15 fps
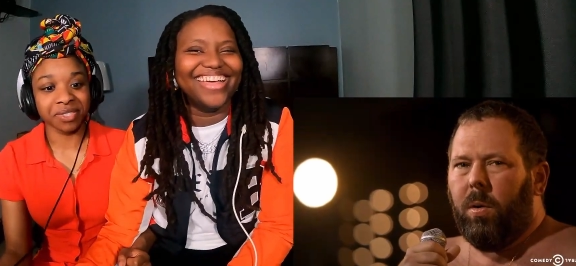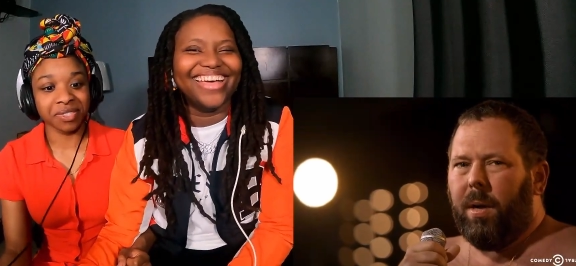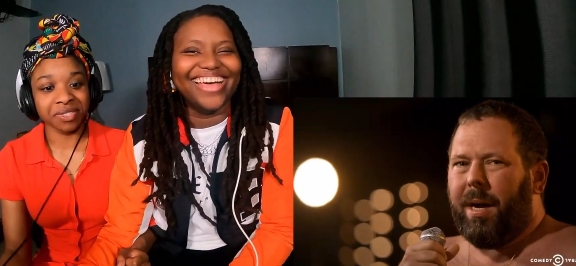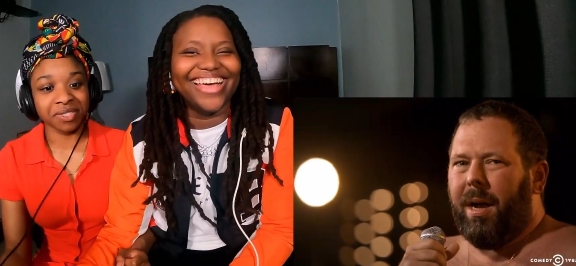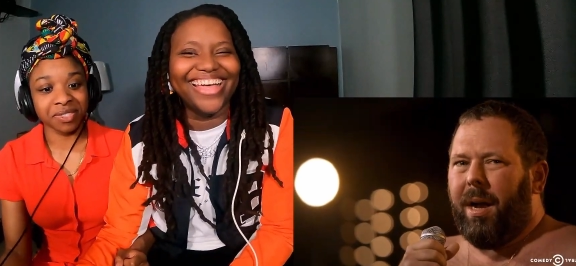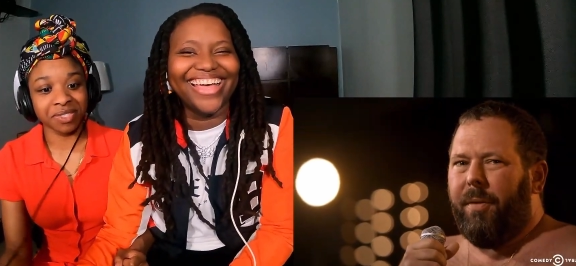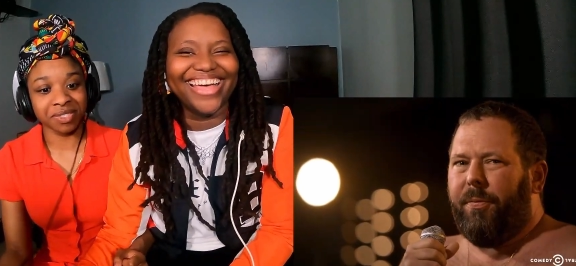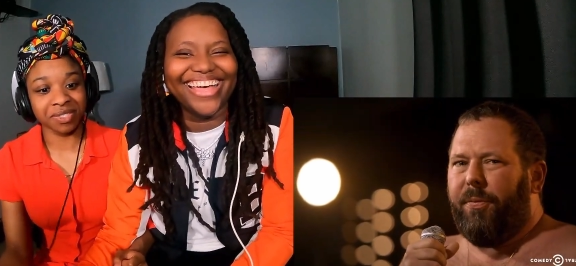
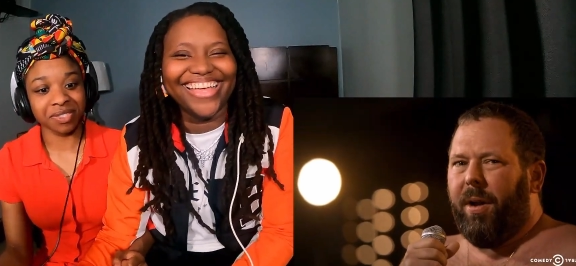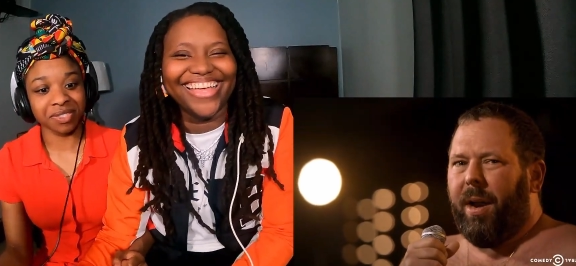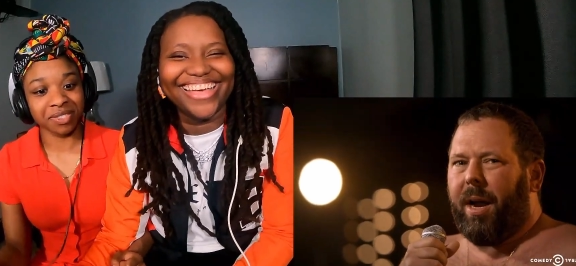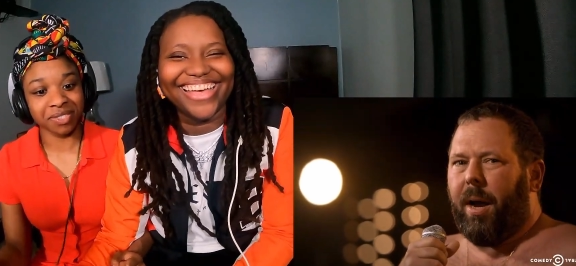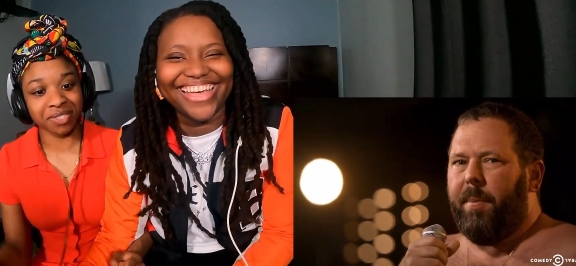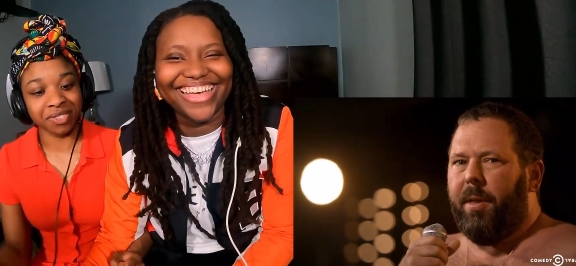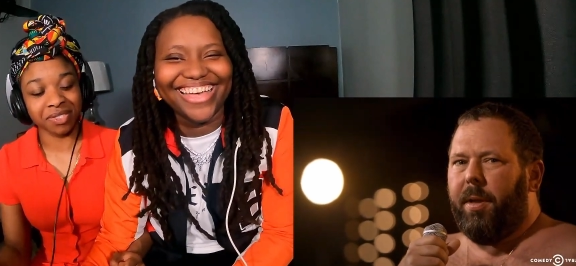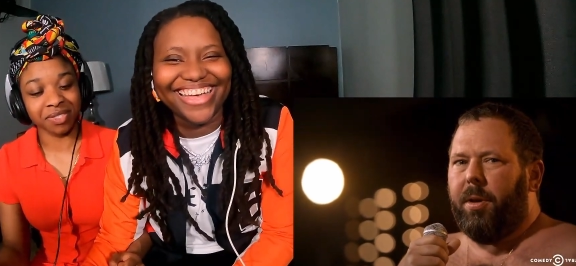Speaker 1: I feel like
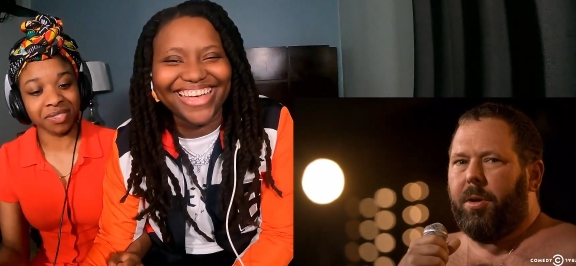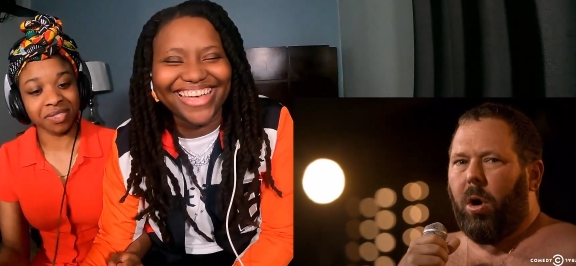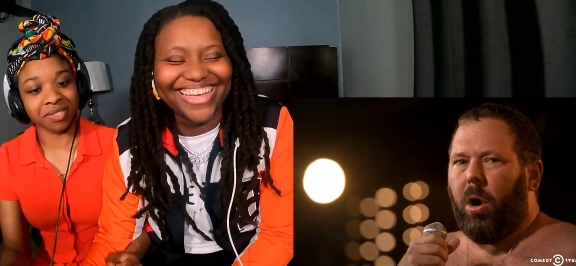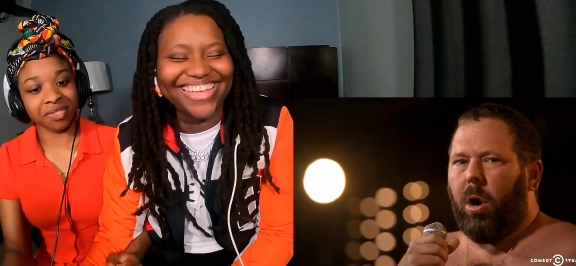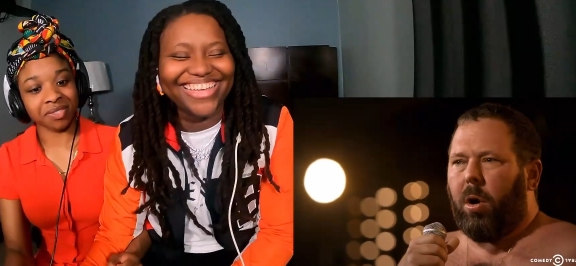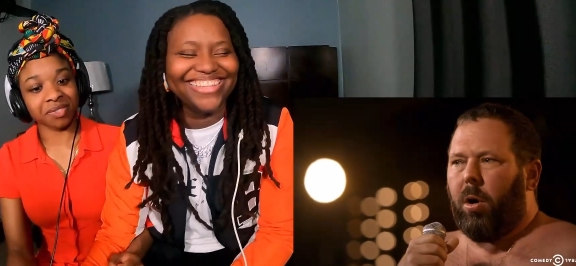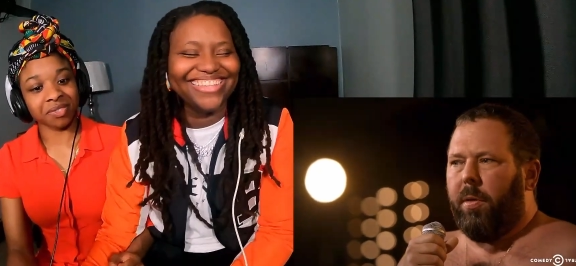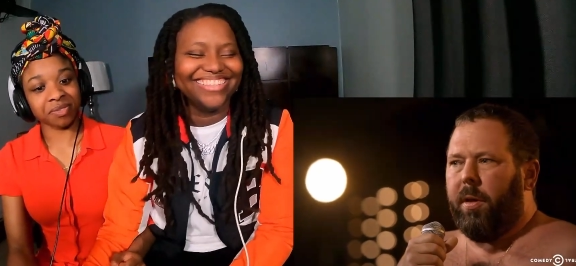I'm in the
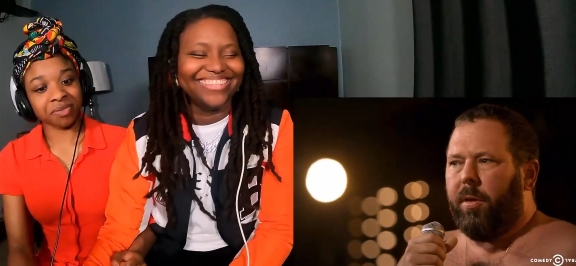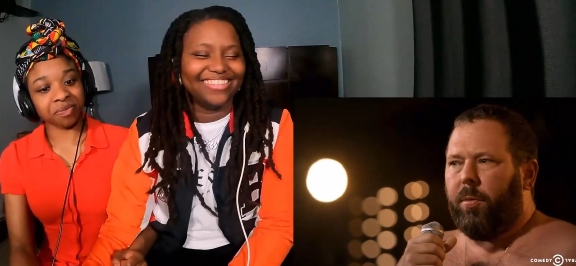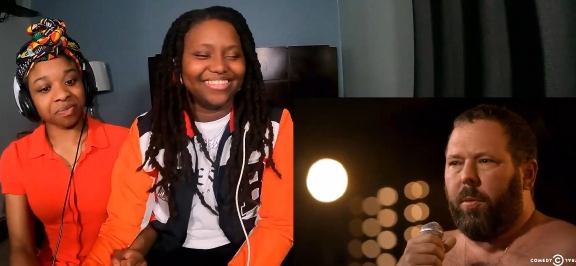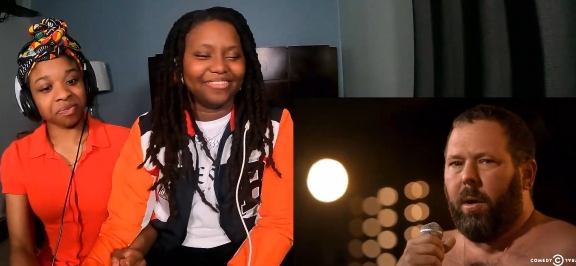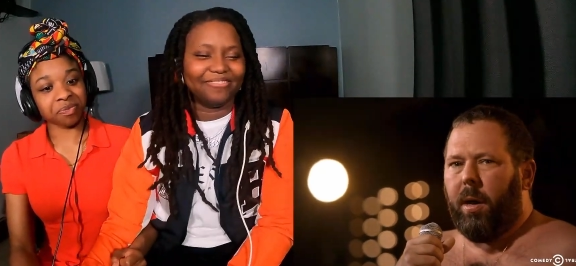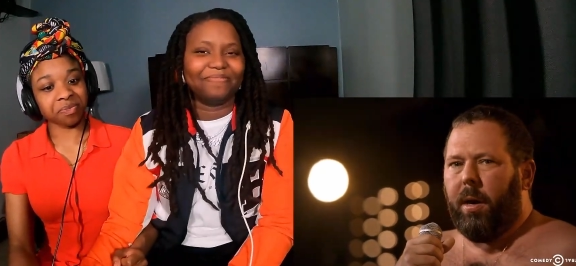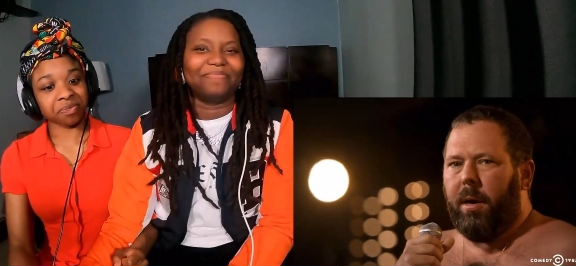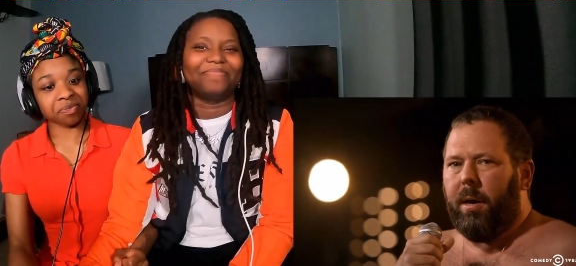dark on this
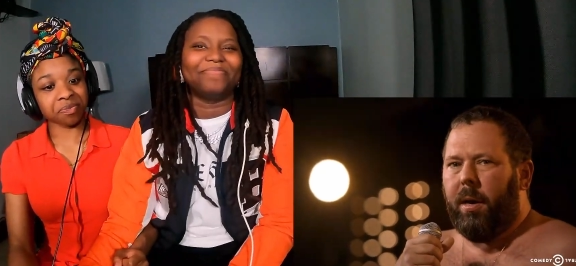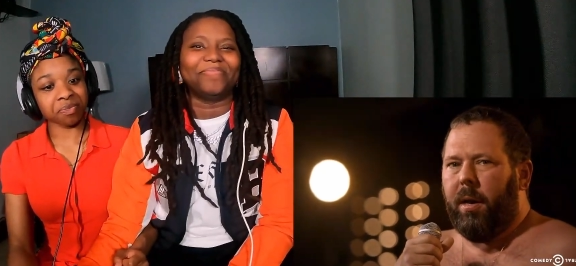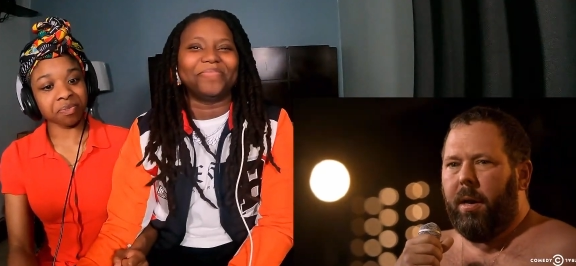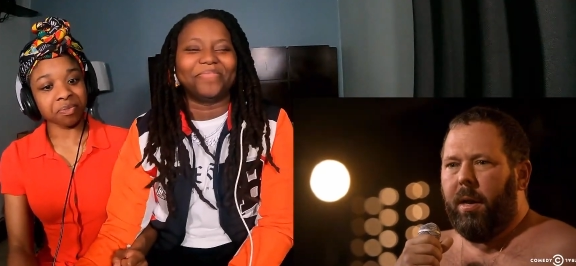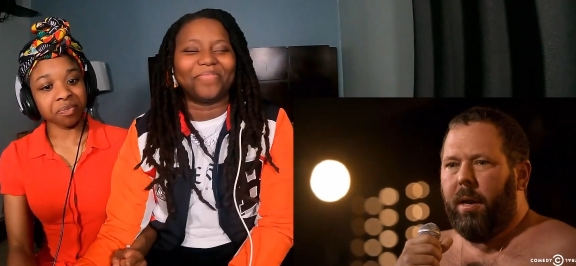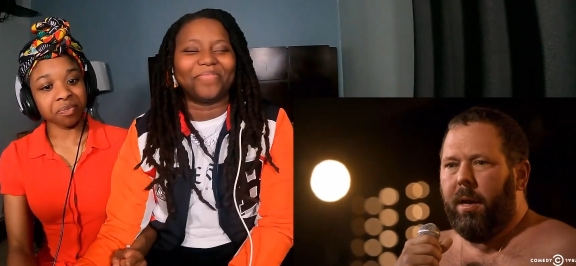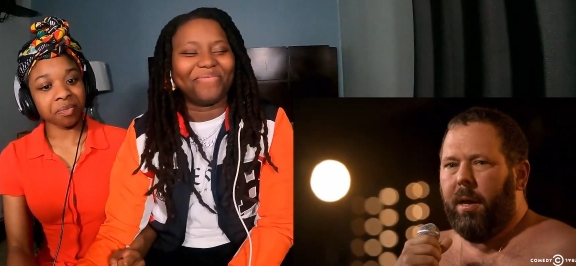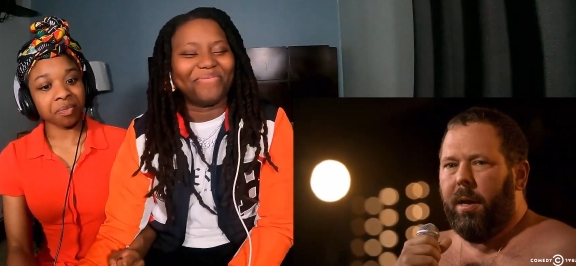one.
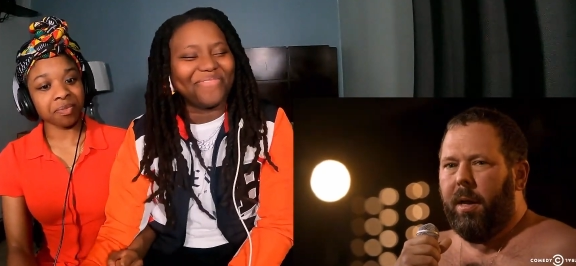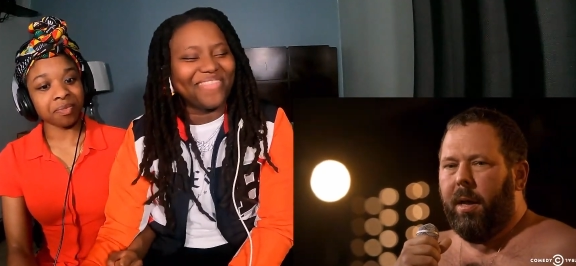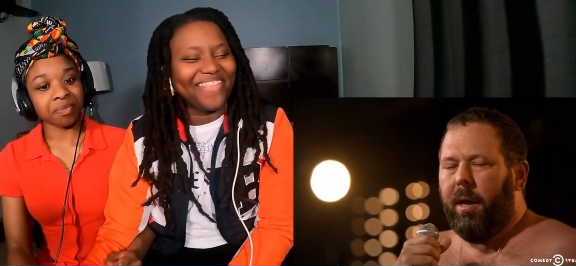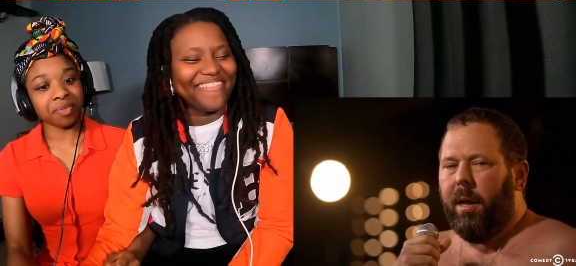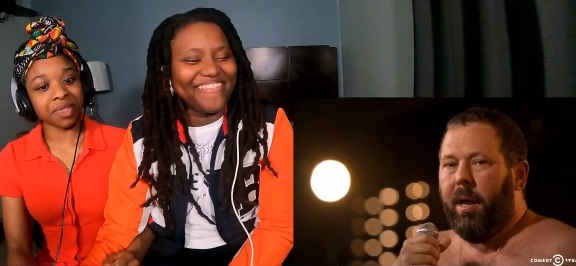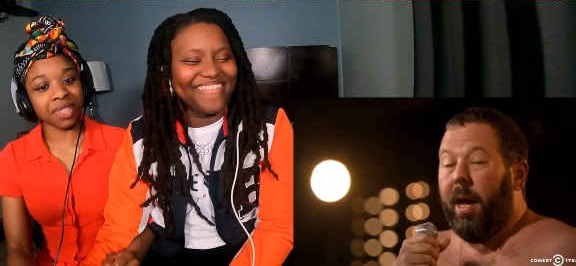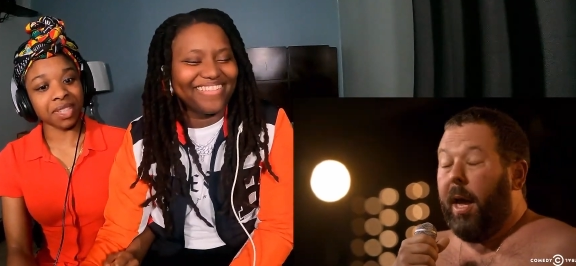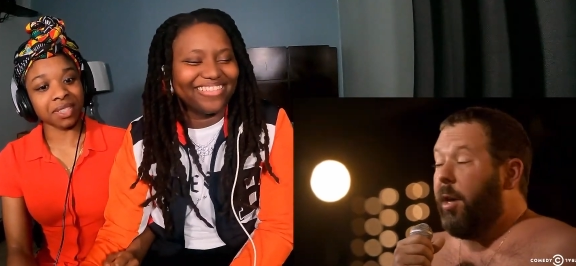
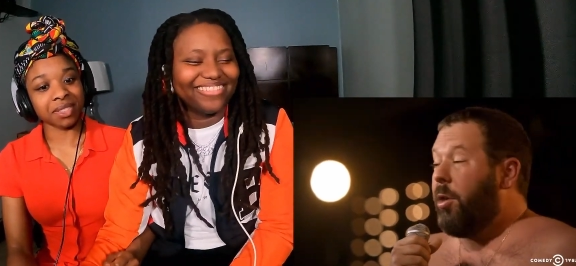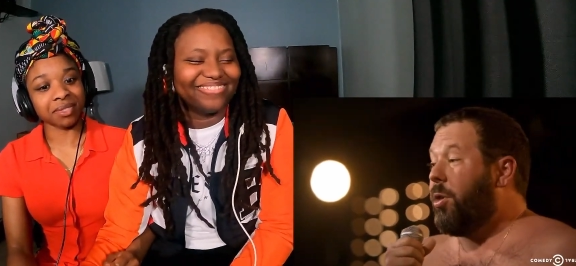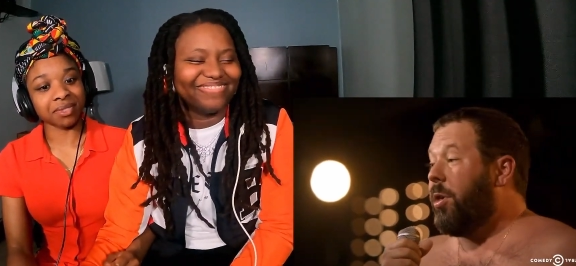And